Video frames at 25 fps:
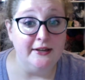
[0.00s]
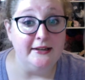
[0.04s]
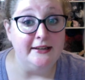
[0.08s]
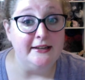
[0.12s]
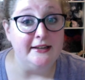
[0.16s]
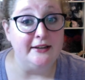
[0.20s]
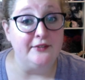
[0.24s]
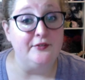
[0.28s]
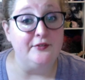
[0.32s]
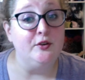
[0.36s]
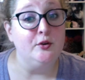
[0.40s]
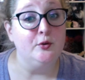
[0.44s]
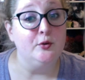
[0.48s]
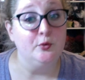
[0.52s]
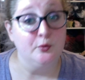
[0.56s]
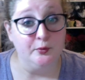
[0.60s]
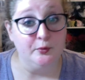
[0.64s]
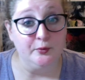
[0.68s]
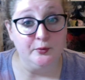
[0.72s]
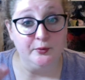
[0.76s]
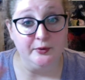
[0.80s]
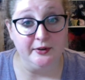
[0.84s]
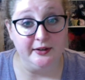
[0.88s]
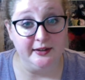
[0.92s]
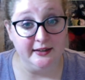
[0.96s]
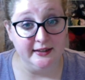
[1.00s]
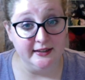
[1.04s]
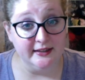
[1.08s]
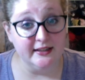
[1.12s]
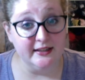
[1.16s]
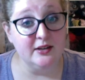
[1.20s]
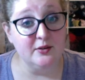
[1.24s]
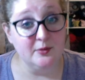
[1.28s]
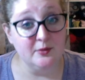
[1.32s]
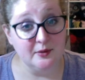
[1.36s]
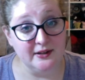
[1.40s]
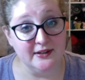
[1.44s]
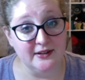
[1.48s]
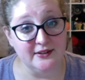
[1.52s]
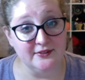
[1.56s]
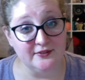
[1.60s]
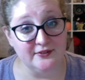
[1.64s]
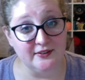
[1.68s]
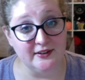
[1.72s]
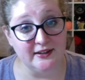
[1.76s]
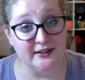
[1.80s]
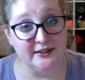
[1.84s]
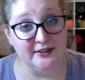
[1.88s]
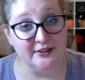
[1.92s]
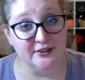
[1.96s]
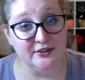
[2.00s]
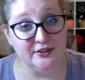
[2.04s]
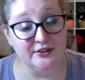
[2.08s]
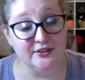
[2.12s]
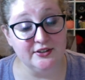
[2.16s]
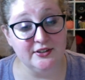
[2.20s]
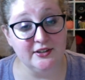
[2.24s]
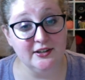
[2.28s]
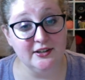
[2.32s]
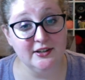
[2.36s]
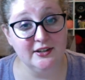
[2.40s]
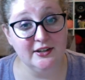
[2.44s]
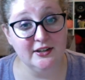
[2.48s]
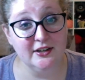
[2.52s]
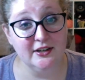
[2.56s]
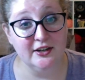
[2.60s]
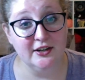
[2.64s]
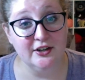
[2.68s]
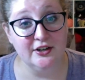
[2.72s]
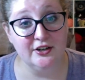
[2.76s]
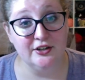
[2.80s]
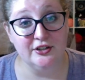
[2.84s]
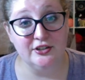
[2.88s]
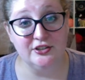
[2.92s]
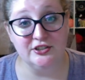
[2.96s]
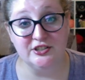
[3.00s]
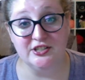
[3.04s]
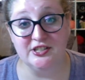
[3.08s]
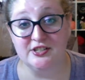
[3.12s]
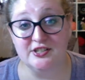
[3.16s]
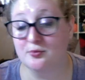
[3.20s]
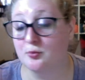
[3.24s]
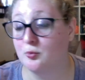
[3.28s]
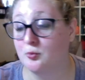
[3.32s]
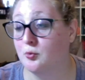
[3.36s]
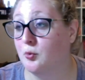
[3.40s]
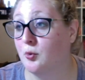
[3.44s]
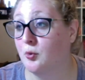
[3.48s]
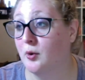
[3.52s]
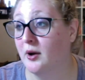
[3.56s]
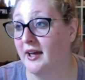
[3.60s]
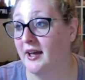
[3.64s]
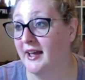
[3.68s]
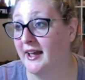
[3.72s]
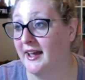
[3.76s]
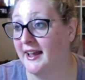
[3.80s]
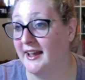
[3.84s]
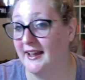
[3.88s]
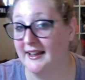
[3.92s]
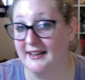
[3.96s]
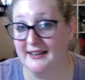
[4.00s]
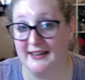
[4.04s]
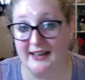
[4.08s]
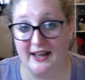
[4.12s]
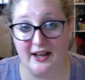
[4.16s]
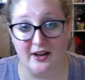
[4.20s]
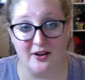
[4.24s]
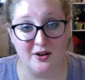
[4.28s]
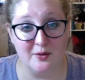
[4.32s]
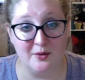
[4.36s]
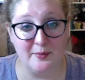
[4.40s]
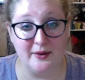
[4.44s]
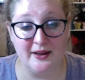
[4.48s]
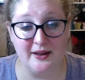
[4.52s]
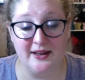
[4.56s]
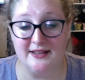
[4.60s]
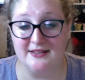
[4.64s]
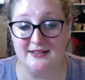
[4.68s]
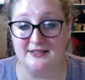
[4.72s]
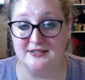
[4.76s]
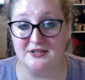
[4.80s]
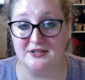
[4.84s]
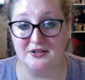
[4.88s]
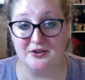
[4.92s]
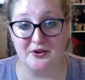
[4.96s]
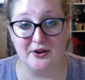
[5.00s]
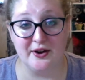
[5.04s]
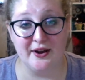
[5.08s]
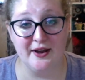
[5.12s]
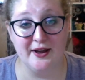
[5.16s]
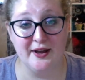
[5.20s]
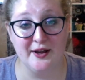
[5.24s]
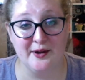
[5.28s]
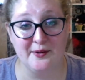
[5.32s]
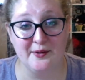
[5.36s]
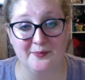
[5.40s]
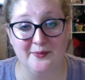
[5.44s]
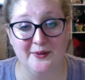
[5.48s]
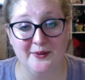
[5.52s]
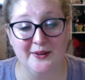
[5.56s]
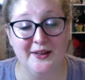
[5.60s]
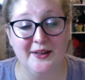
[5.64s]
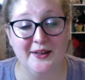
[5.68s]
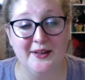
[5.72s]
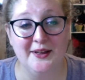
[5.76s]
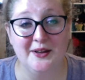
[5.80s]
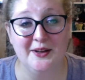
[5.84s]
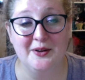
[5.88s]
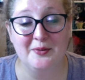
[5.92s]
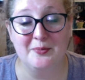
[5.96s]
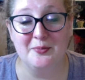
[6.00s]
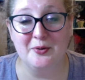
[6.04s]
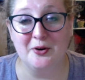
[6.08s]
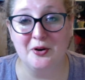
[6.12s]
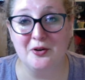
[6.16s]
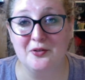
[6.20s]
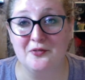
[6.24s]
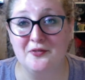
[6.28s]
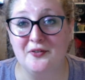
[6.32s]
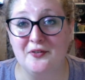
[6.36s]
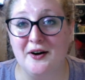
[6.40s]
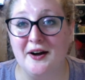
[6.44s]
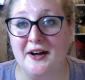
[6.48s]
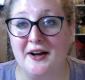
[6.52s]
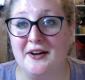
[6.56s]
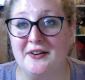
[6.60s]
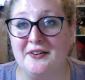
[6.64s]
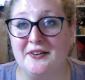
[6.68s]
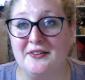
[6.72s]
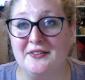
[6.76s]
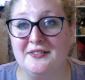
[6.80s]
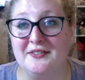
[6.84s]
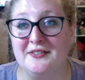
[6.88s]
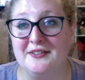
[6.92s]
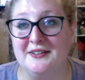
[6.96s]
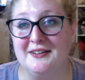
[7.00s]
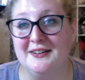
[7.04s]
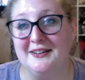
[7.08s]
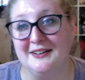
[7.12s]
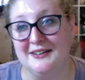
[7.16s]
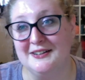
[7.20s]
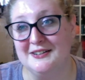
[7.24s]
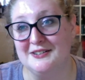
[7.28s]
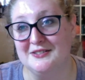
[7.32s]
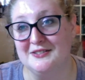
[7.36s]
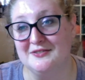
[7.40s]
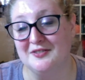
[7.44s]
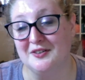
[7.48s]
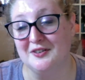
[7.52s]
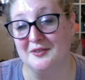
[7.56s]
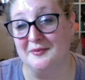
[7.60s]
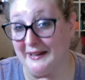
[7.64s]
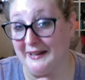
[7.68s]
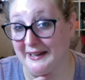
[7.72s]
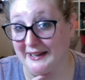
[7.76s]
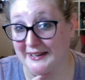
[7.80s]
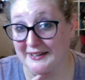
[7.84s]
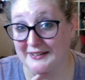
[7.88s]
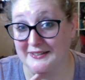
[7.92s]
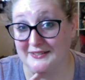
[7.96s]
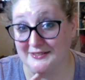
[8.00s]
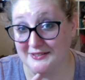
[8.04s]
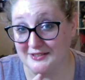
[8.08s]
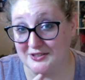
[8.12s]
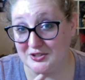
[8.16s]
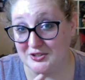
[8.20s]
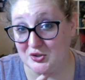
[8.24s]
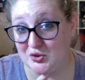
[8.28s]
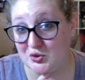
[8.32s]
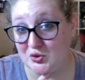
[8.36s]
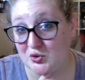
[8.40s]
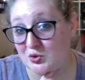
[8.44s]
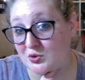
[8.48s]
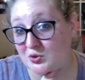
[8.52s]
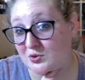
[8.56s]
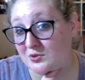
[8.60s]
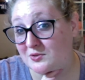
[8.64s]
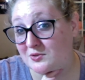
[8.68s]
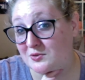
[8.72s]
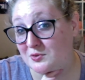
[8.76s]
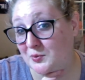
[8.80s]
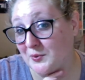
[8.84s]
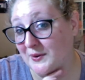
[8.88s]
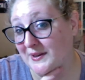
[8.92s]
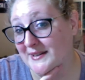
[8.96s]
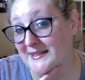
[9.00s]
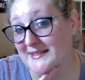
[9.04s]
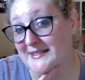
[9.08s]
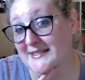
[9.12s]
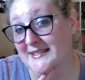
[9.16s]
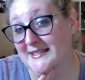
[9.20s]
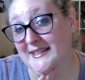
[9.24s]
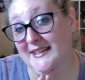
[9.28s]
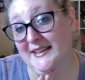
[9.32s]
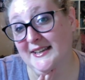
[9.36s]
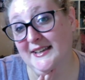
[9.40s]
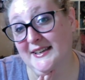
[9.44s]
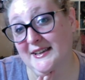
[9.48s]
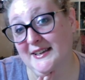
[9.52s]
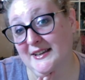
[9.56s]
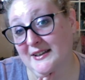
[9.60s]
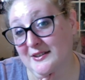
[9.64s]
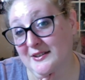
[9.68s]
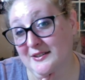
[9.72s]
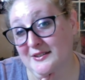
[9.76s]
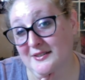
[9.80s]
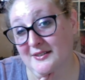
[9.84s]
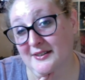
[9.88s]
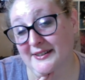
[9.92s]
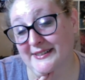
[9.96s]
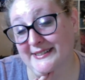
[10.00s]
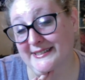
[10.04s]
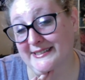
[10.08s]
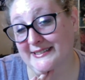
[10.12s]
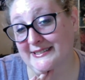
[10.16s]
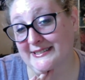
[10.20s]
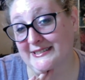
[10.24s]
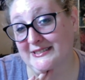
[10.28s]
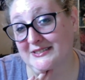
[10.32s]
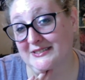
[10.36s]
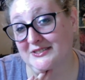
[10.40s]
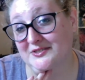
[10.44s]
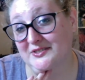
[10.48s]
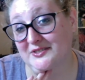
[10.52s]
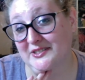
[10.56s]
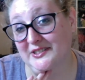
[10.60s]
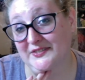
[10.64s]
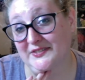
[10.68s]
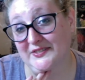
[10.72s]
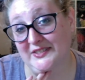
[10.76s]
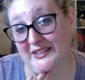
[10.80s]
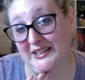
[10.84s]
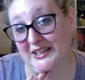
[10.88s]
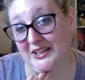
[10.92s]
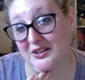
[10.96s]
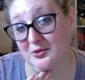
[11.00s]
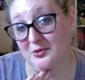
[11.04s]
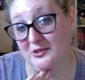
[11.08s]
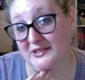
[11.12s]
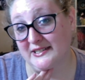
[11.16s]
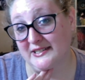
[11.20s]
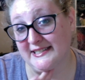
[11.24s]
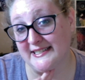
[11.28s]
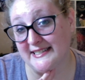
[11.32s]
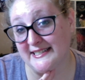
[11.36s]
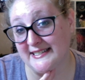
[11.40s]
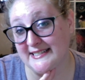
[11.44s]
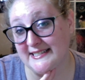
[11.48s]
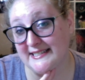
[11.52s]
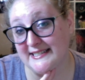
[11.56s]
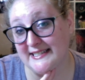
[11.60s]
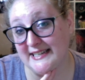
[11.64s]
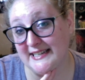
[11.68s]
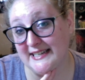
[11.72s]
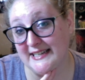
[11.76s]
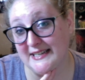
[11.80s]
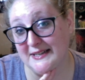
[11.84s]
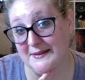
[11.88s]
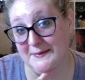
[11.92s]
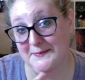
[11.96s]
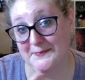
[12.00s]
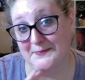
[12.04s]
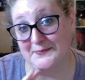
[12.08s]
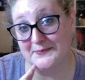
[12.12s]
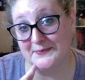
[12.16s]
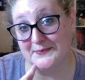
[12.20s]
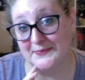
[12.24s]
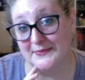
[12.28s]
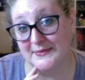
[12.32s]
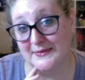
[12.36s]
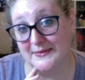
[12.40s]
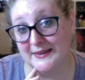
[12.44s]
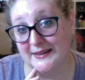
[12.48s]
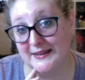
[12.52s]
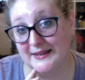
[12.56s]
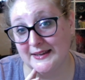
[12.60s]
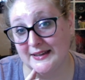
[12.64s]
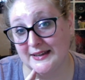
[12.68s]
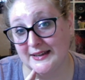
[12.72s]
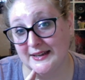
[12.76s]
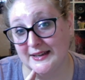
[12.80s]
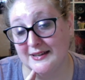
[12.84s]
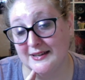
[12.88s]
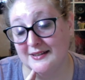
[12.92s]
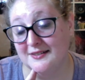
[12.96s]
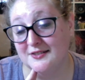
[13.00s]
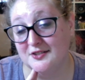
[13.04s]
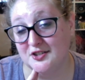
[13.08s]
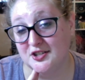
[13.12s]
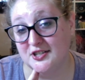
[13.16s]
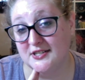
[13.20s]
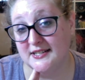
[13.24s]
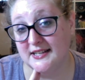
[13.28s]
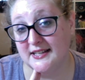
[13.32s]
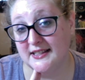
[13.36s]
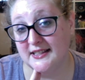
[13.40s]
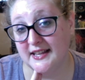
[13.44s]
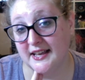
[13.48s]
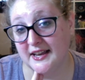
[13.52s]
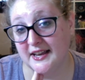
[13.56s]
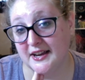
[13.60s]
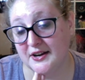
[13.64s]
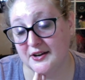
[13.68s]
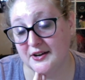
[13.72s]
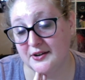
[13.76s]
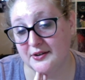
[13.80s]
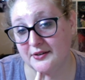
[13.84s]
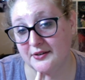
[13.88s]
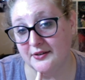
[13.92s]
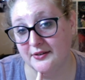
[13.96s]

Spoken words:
If you really want to find her, she's way down on my Instagram profile from like 2015 or 16. She's in there.